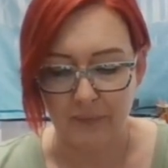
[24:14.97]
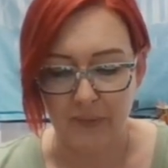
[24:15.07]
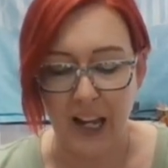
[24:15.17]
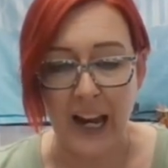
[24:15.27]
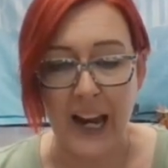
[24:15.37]

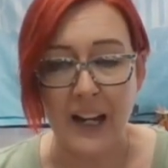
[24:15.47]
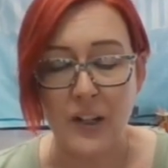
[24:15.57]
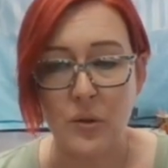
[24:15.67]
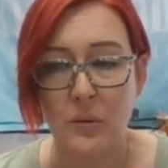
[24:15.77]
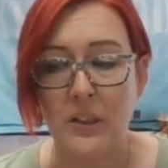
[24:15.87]

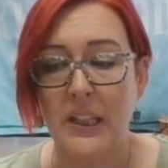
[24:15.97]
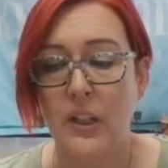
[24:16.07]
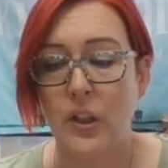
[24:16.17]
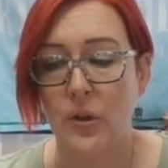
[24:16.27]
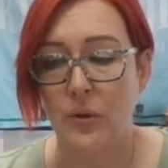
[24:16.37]
actually
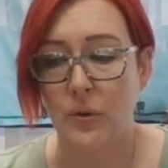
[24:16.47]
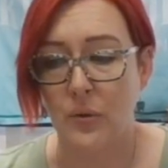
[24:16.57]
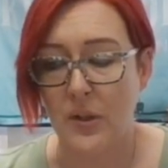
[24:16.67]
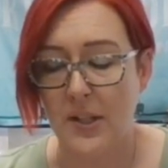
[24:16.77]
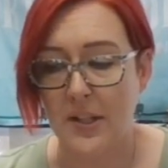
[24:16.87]

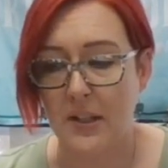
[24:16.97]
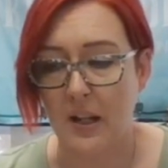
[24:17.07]
use,